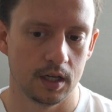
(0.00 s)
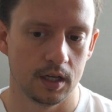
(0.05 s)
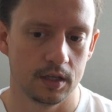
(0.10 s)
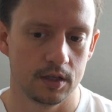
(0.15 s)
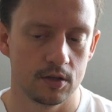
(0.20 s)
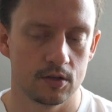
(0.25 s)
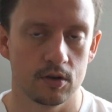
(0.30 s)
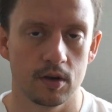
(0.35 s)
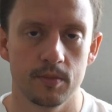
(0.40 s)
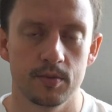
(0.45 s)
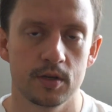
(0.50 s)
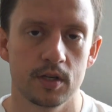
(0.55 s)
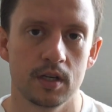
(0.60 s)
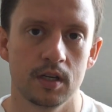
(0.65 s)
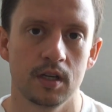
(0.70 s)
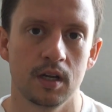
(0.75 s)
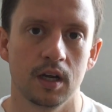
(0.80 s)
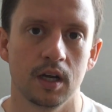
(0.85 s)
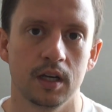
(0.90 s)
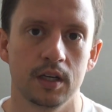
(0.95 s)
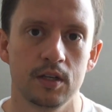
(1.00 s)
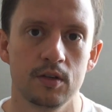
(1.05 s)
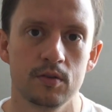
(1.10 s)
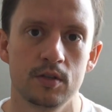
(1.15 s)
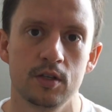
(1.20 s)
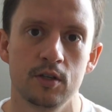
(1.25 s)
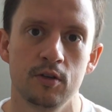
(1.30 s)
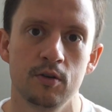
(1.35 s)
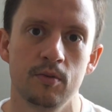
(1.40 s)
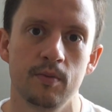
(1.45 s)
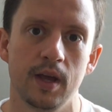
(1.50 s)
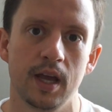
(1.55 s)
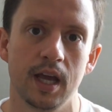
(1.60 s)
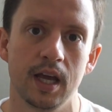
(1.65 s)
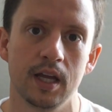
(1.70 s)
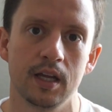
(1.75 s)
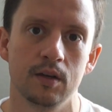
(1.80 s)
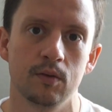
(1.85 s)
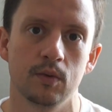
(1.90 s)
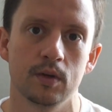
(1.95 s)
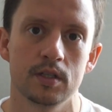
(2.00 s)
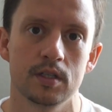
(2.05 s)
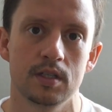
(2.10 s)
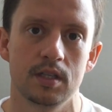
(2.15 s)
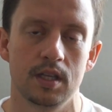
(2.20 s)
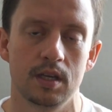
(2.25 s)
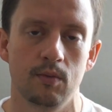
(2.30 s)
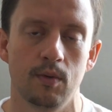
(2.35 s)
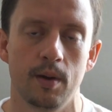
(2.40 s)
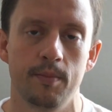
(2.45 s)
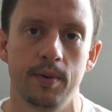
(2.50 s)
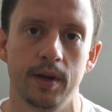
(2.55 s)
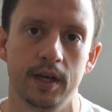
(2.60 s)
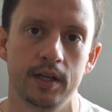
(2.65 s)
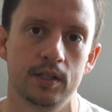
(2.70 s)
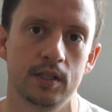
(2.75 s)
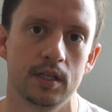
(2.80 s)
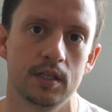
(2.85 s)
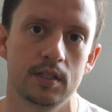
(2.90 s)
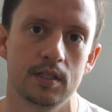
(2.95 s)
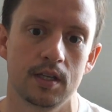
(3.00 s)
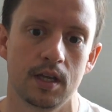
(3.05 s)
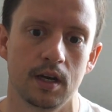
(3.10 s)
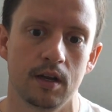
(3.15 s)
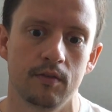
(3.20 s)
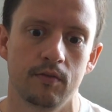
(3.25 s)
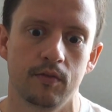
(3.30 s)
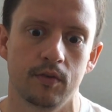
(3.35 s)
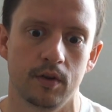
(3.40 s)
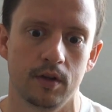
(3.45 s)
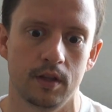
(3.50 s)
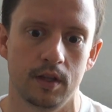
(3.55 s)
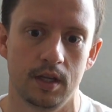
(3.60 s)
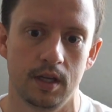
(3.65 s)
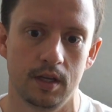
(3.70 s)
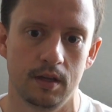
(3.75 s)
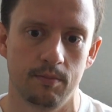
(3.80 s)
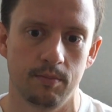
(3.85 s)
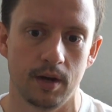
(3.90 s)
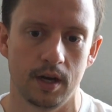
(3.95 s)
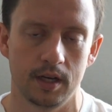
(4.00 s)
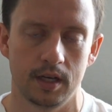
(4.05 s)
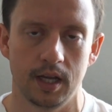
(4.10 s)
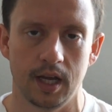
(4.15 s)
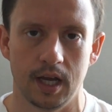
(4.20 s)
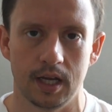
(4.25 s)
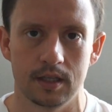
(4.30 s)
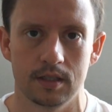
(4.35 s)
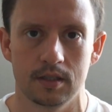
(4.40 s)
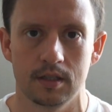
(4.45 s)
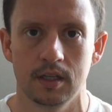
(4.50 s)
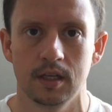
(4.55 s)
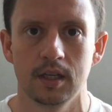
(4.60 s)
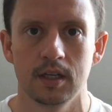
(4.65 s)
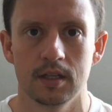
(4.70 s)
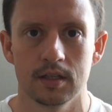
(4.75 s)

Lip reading: description on YouTube, and once the webpage gets set up for the podcast /